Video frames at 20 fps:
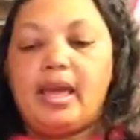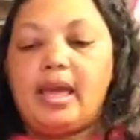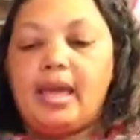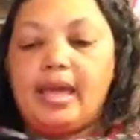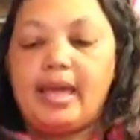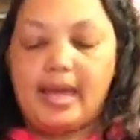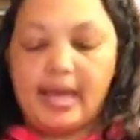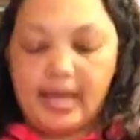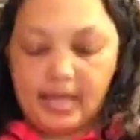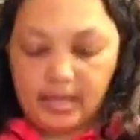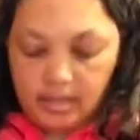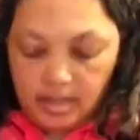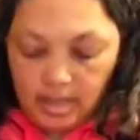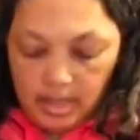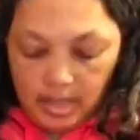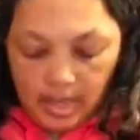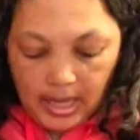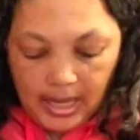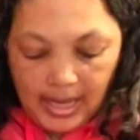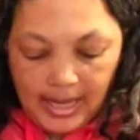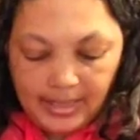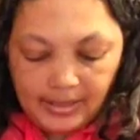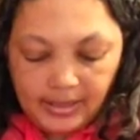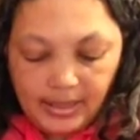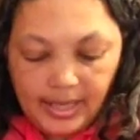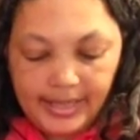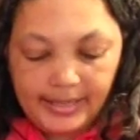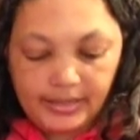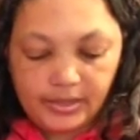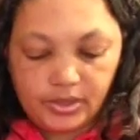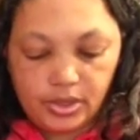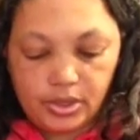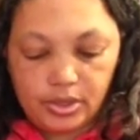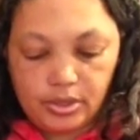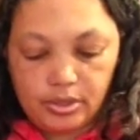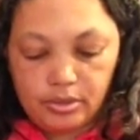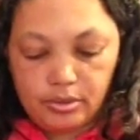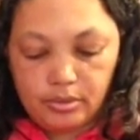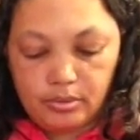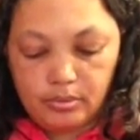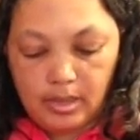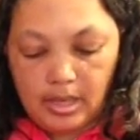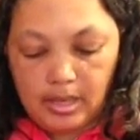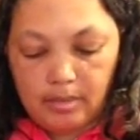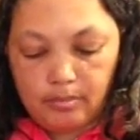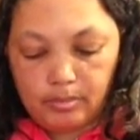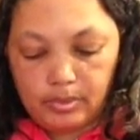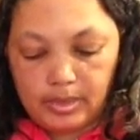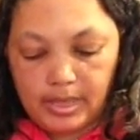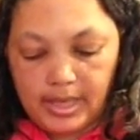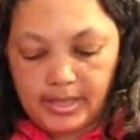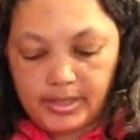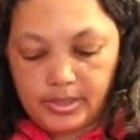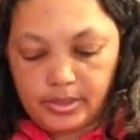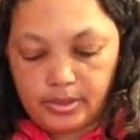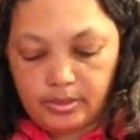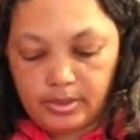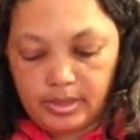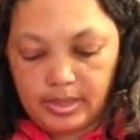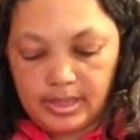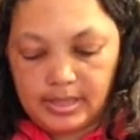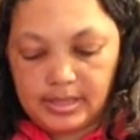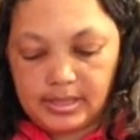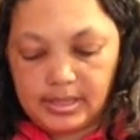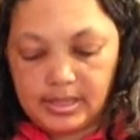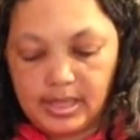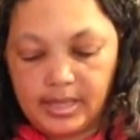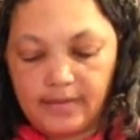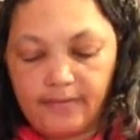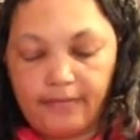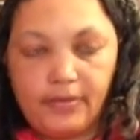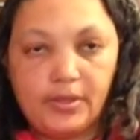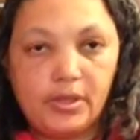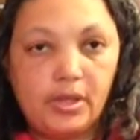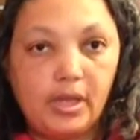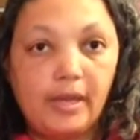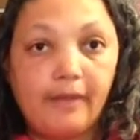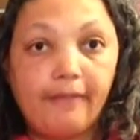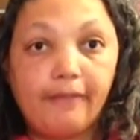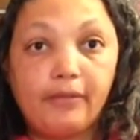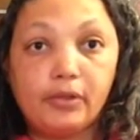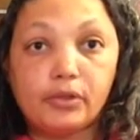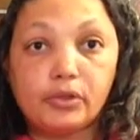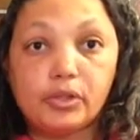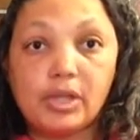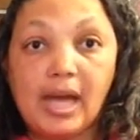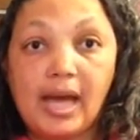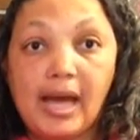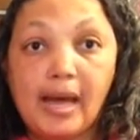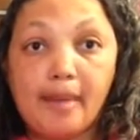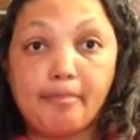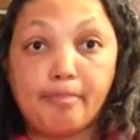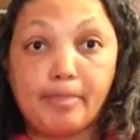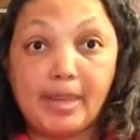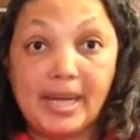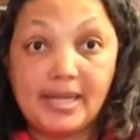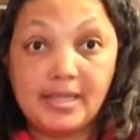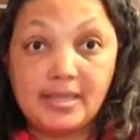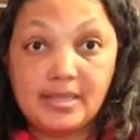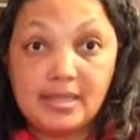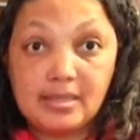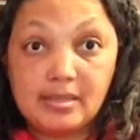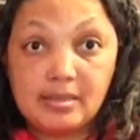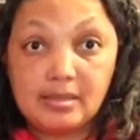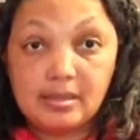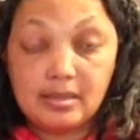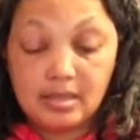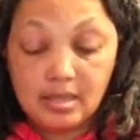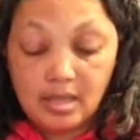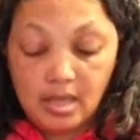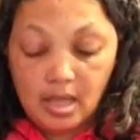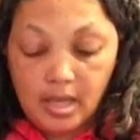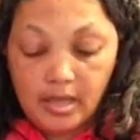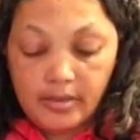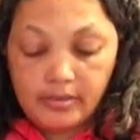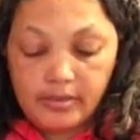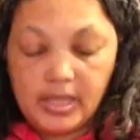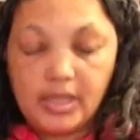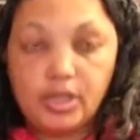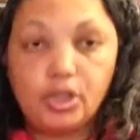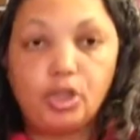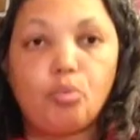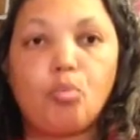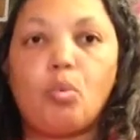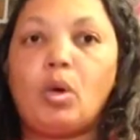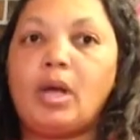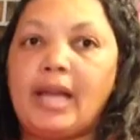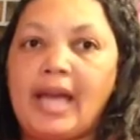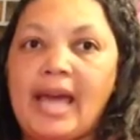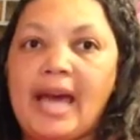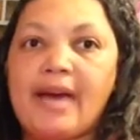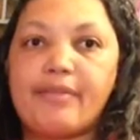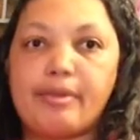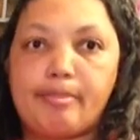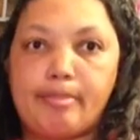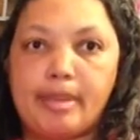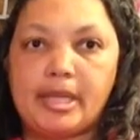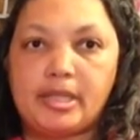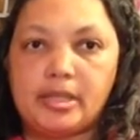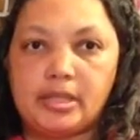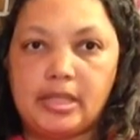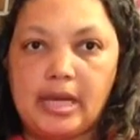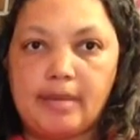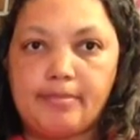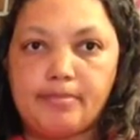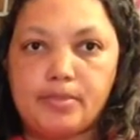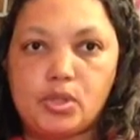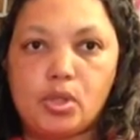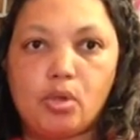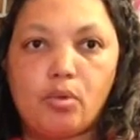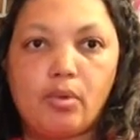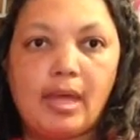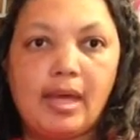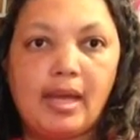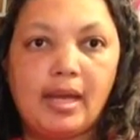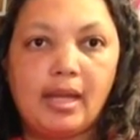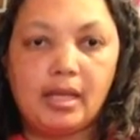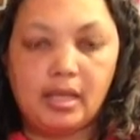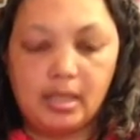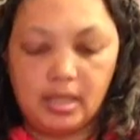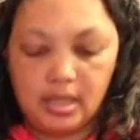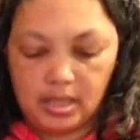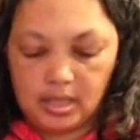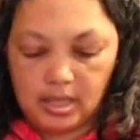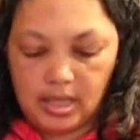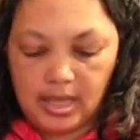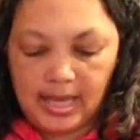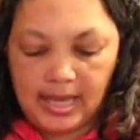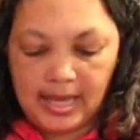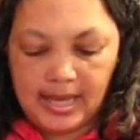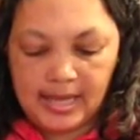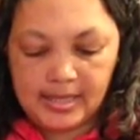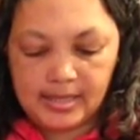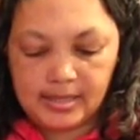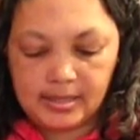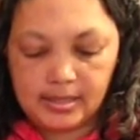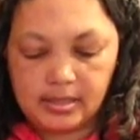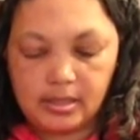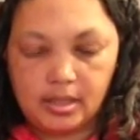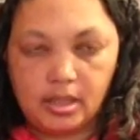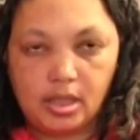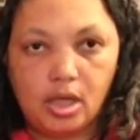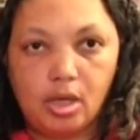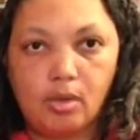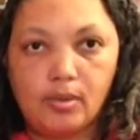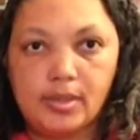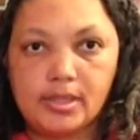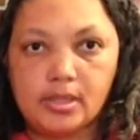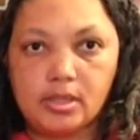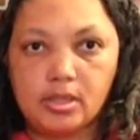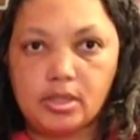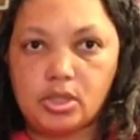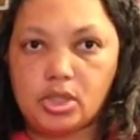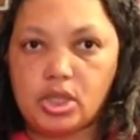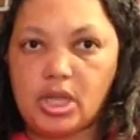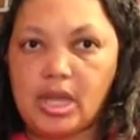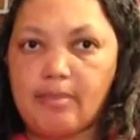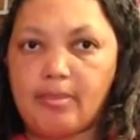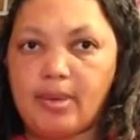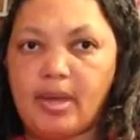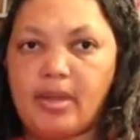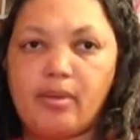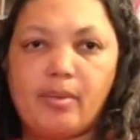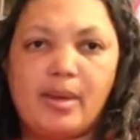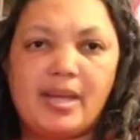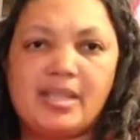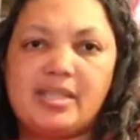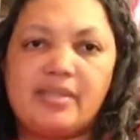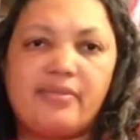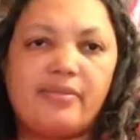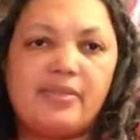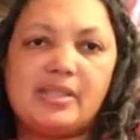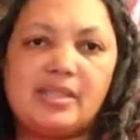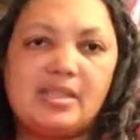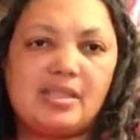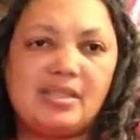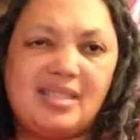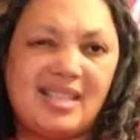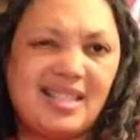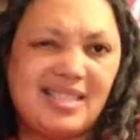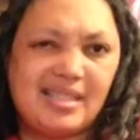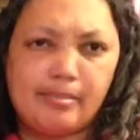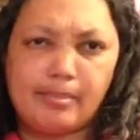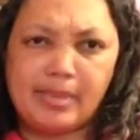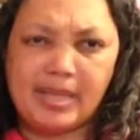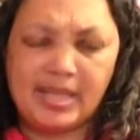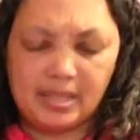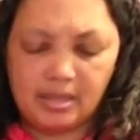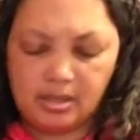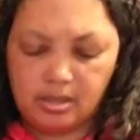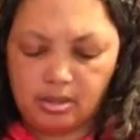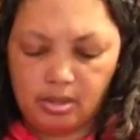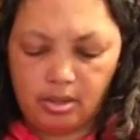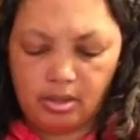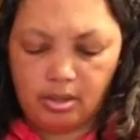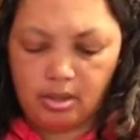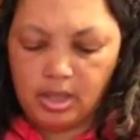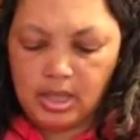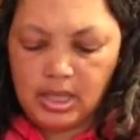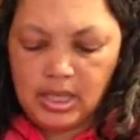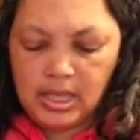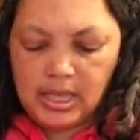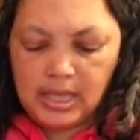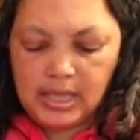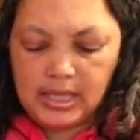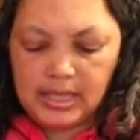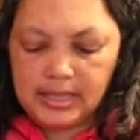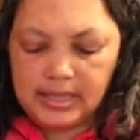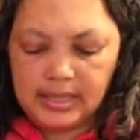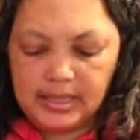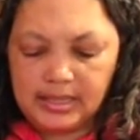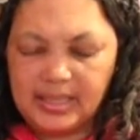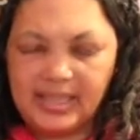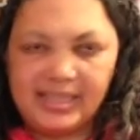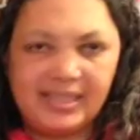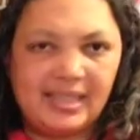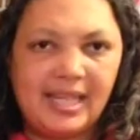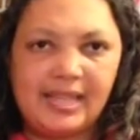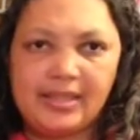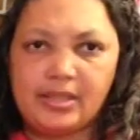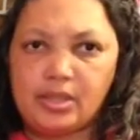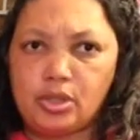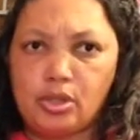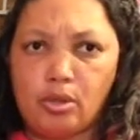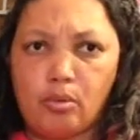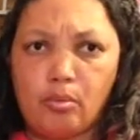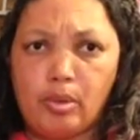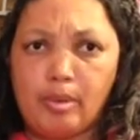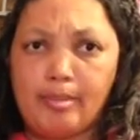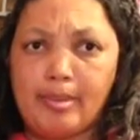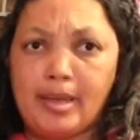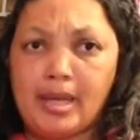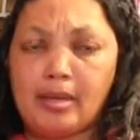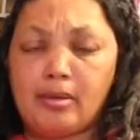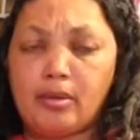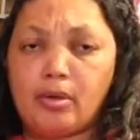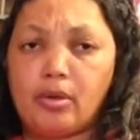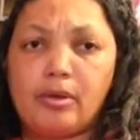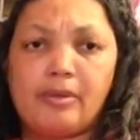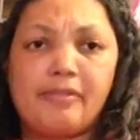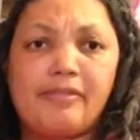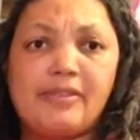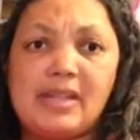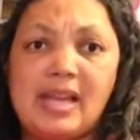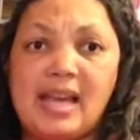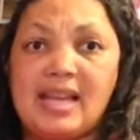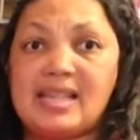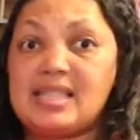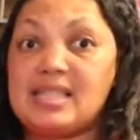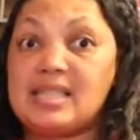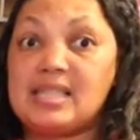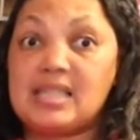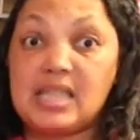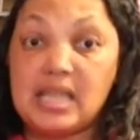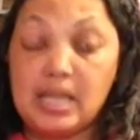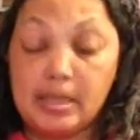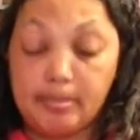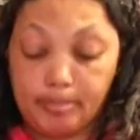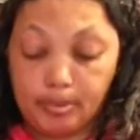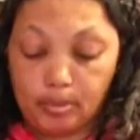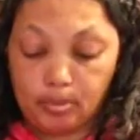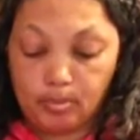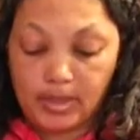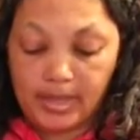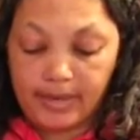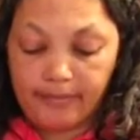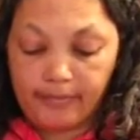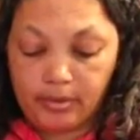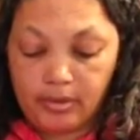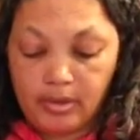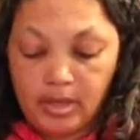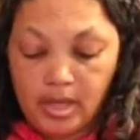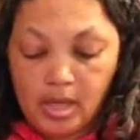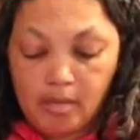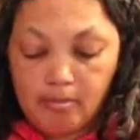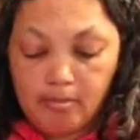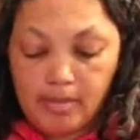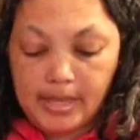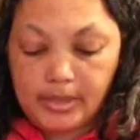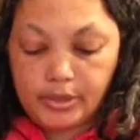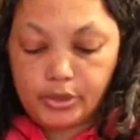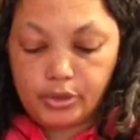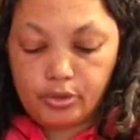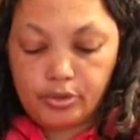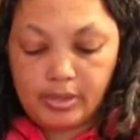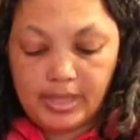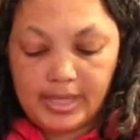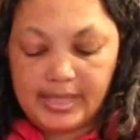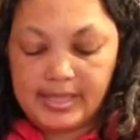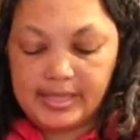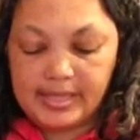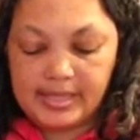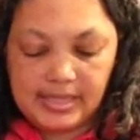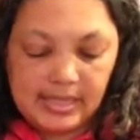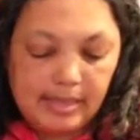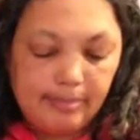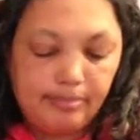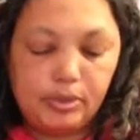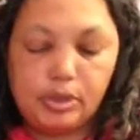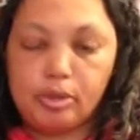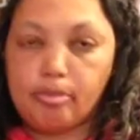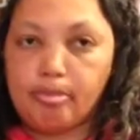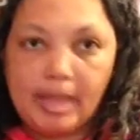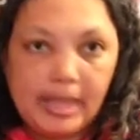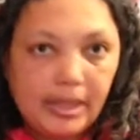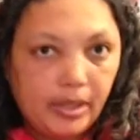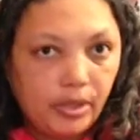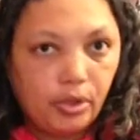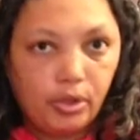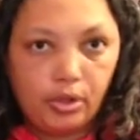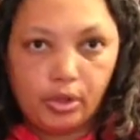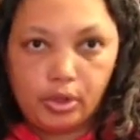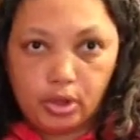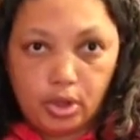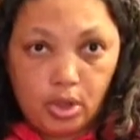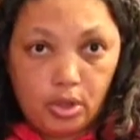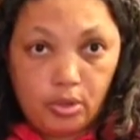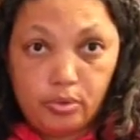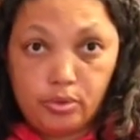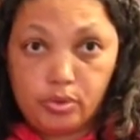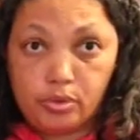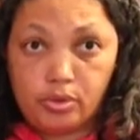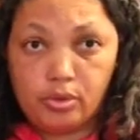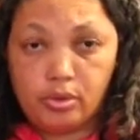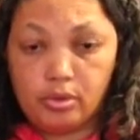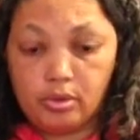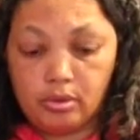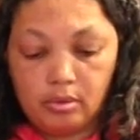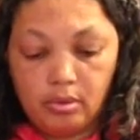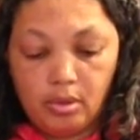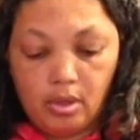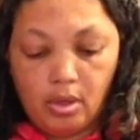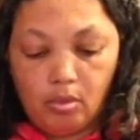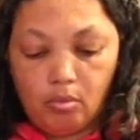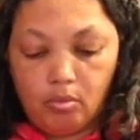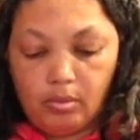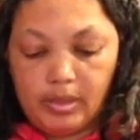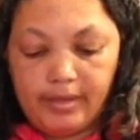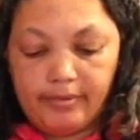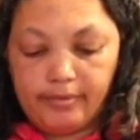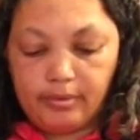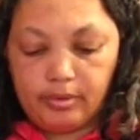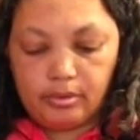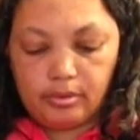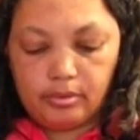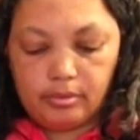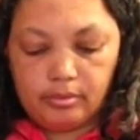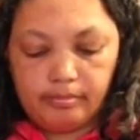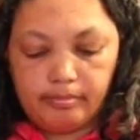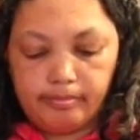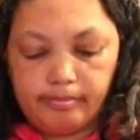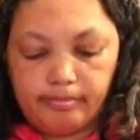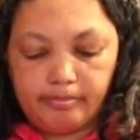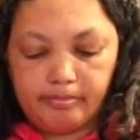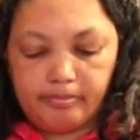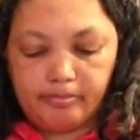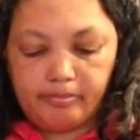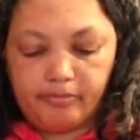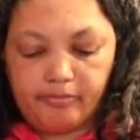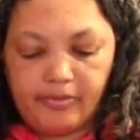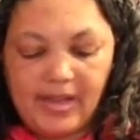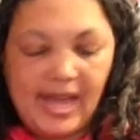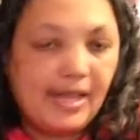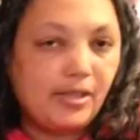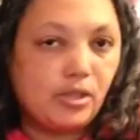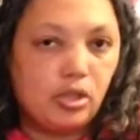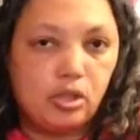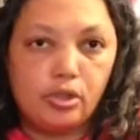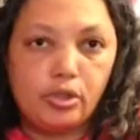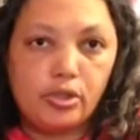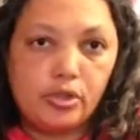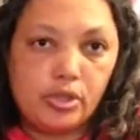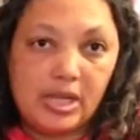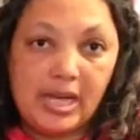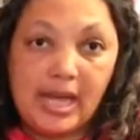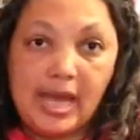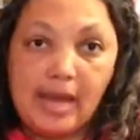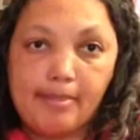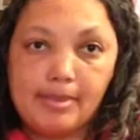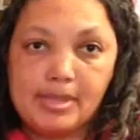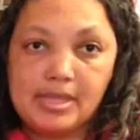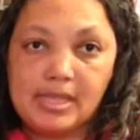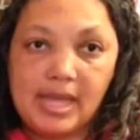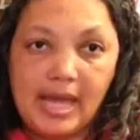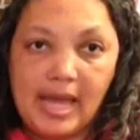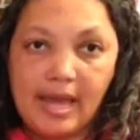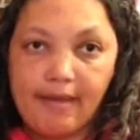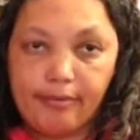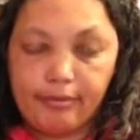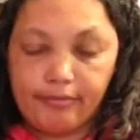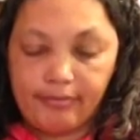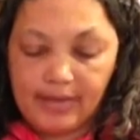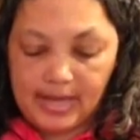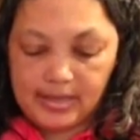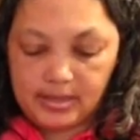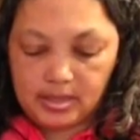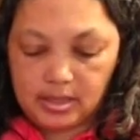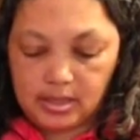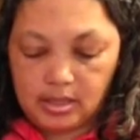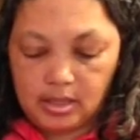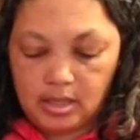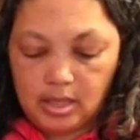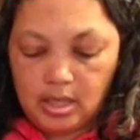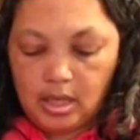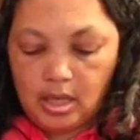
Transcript: And I like to, when I do this, if your top buttons, then you want to have it buttoned up so that it has, you know, it's good shape. Otherwise, if it doesn't button or anything like that, then don't worry about it. Or if it has a zip or whatever, make sure that it's zipped or buttoned or closed or whatever fasteners it happens to have or fastened.